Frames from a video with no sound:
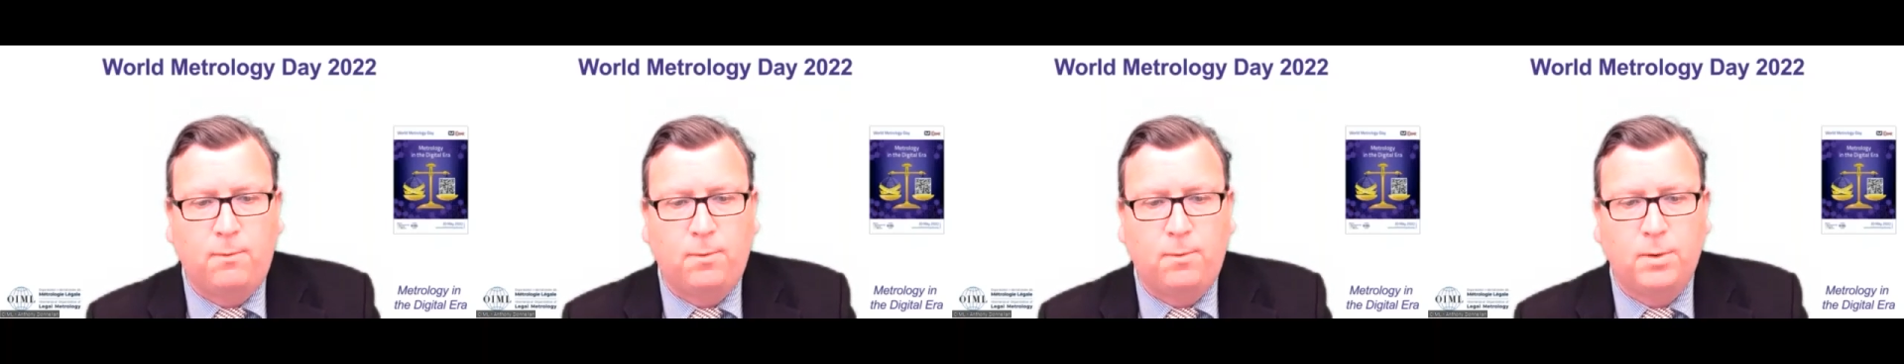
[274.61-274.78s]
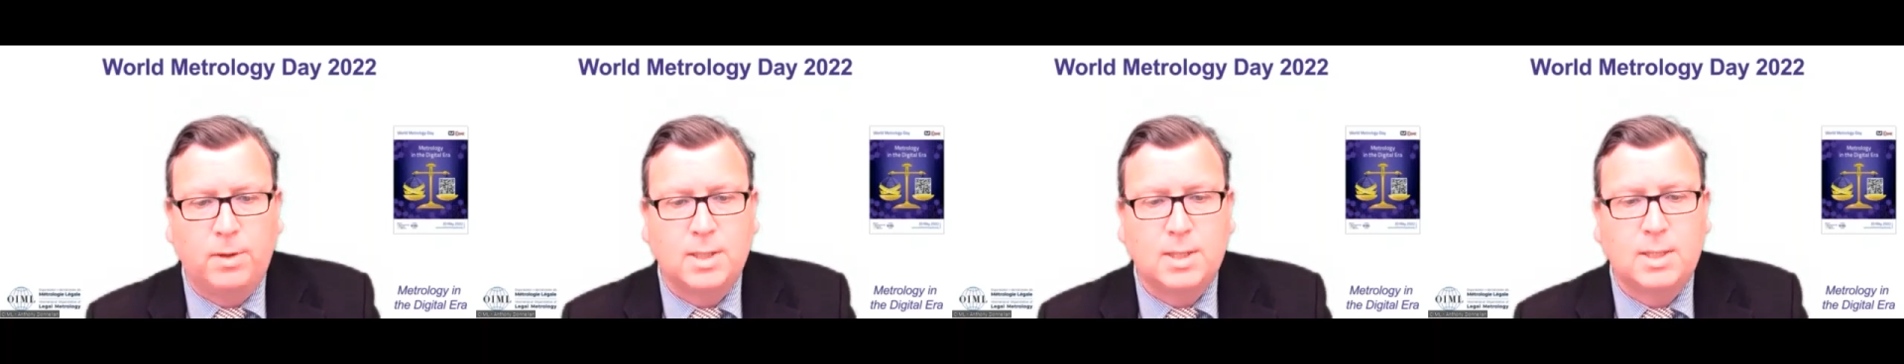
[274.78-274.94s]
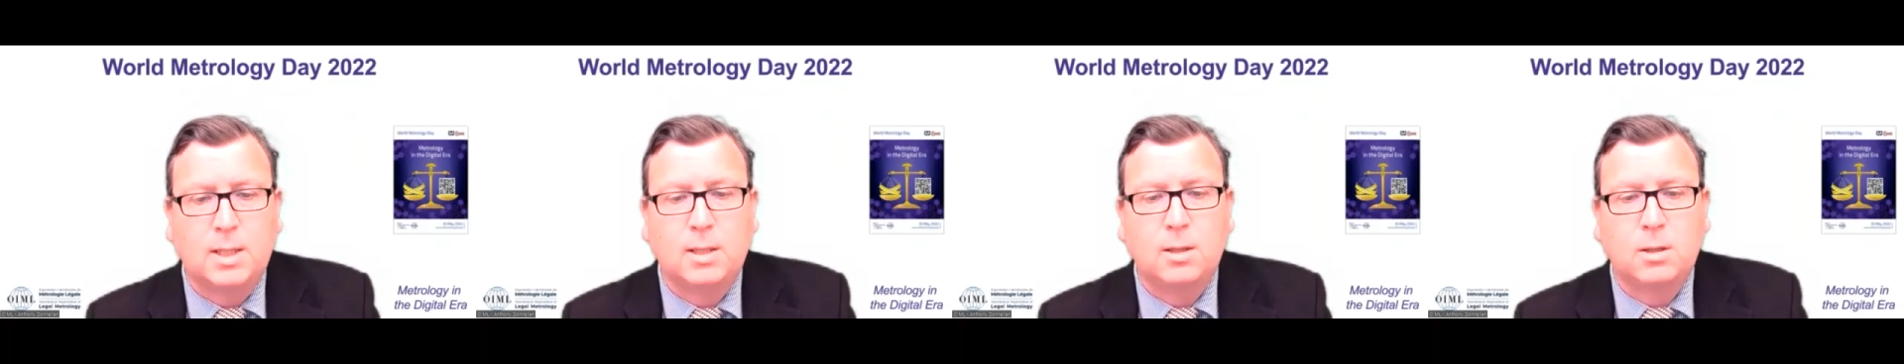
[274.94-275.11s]
for
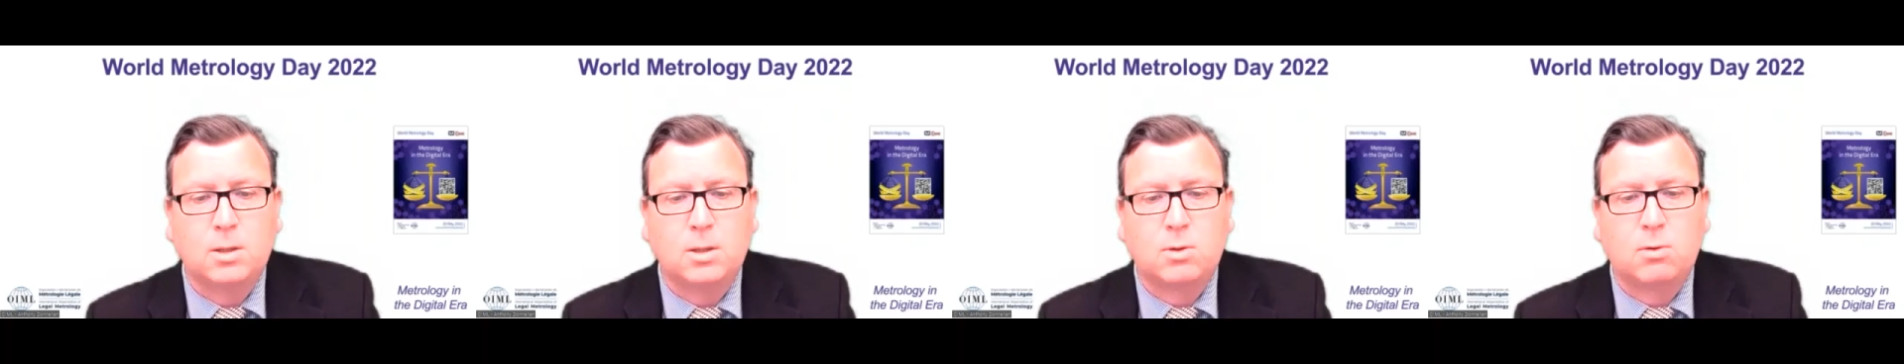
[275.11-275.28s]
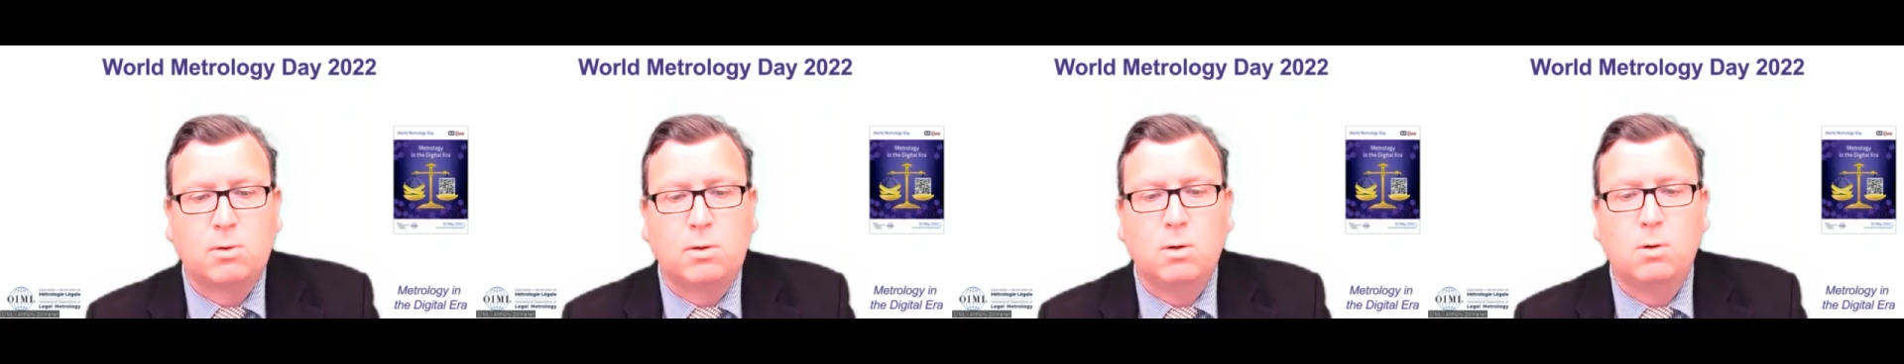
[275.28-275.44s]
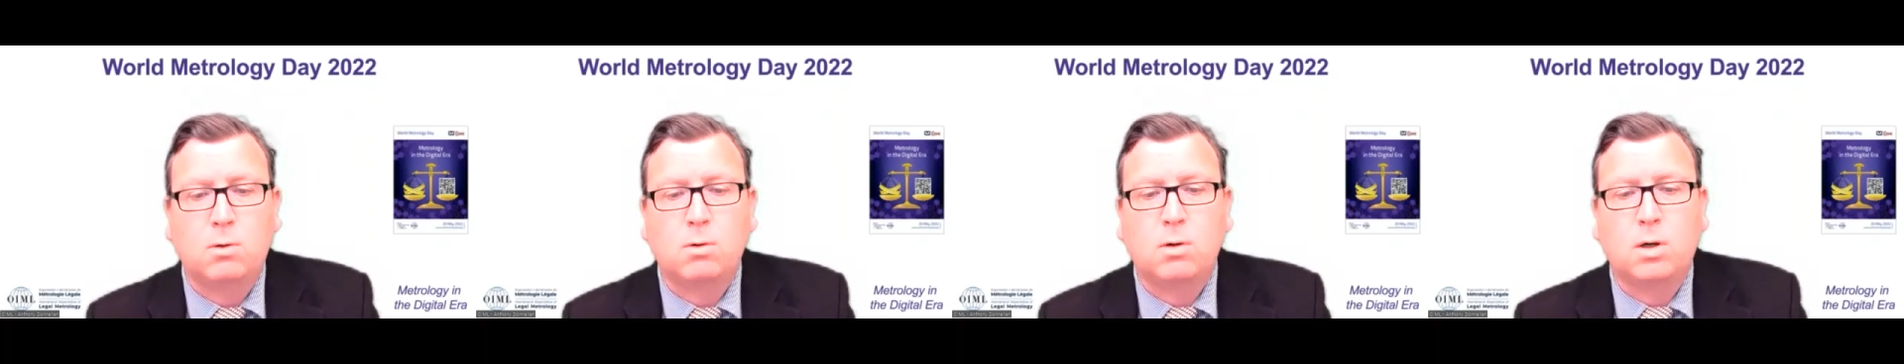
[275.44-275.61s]
the
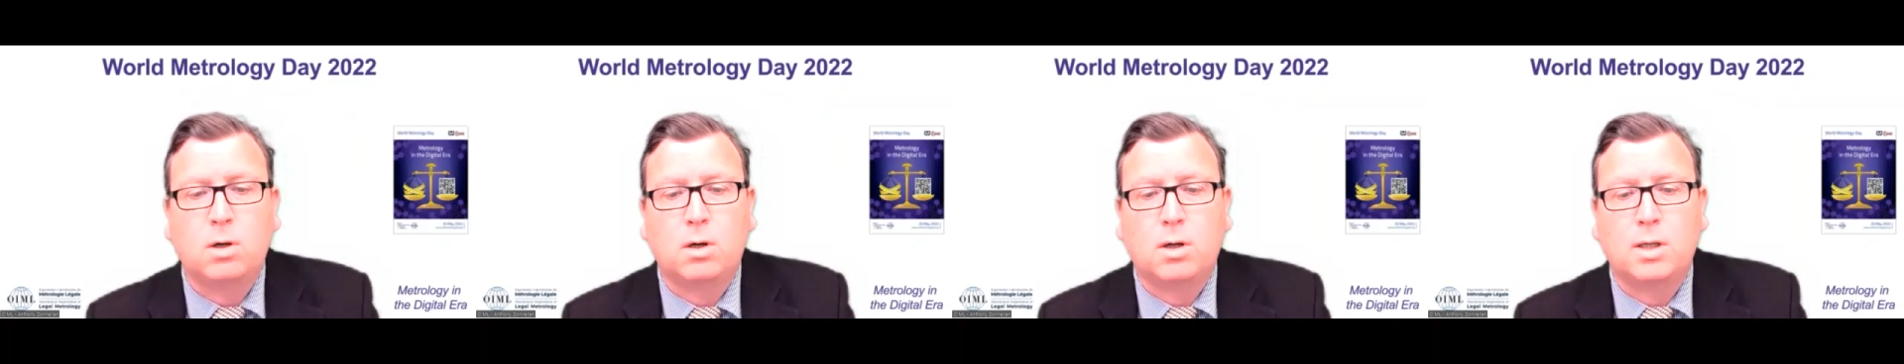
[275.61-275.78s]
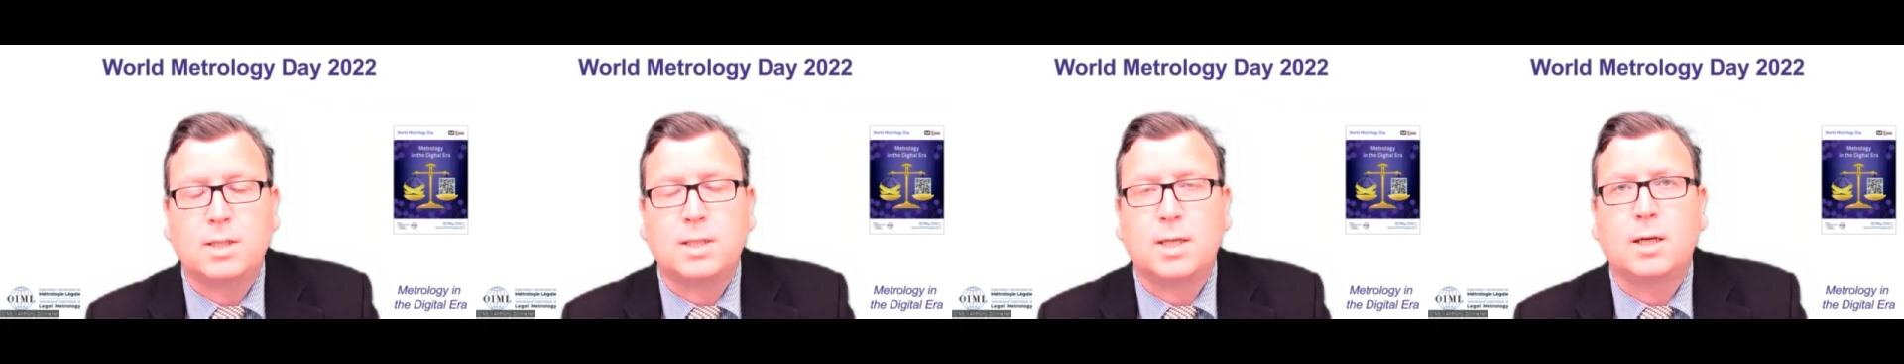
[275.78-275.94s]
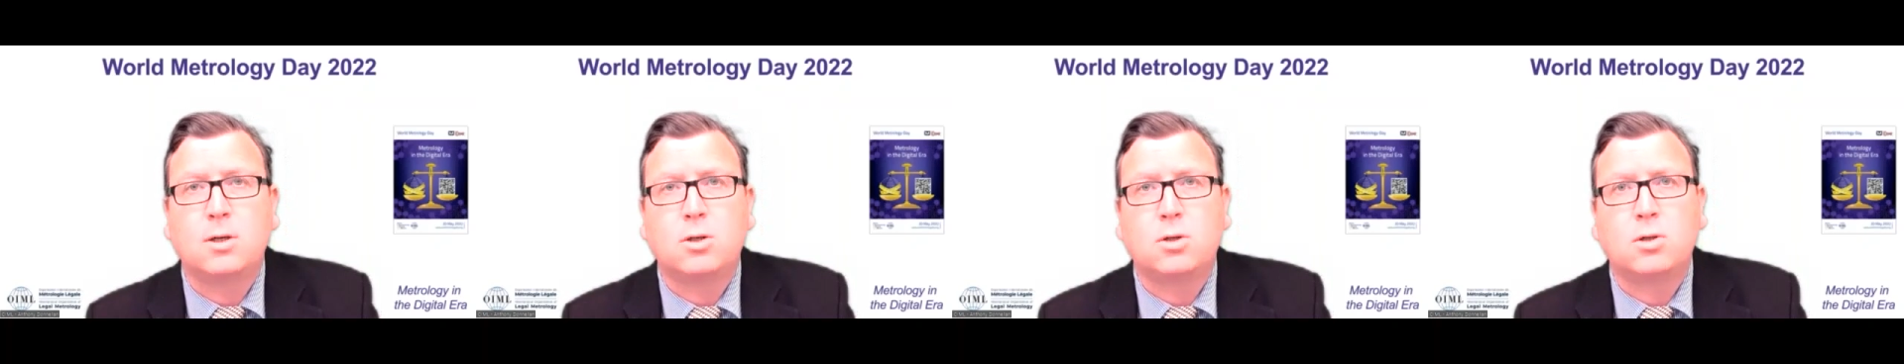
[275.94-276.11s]
signatory
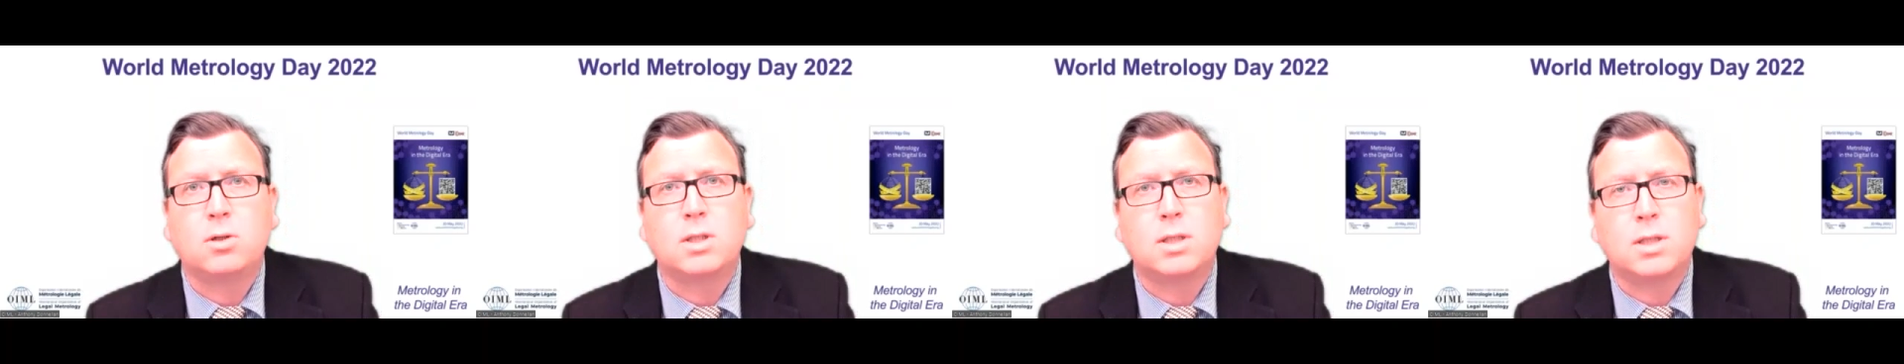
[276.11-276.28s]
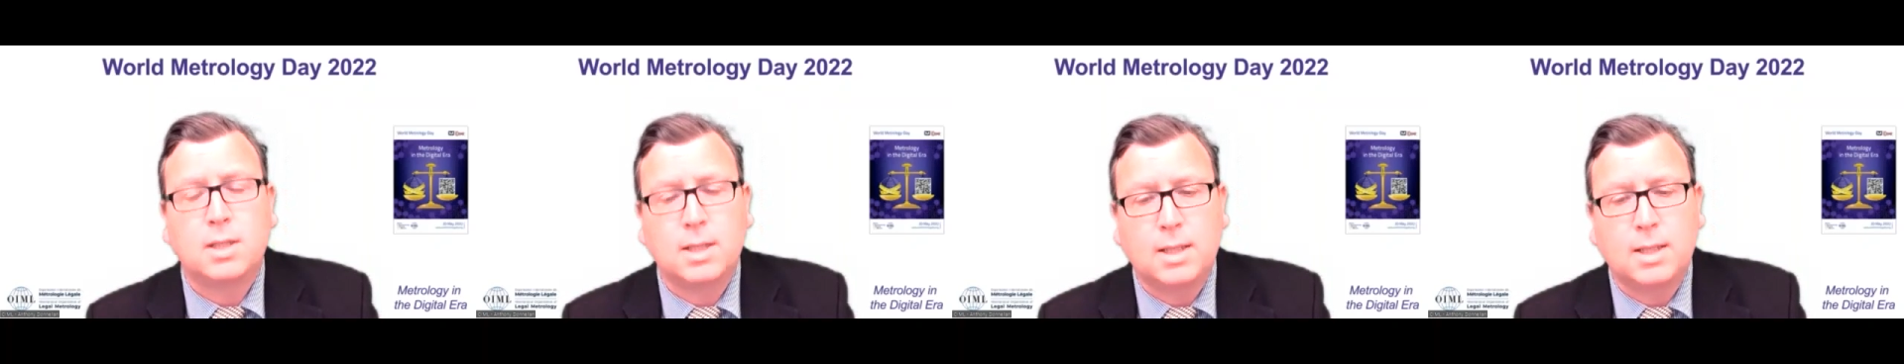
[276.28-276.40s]
organizations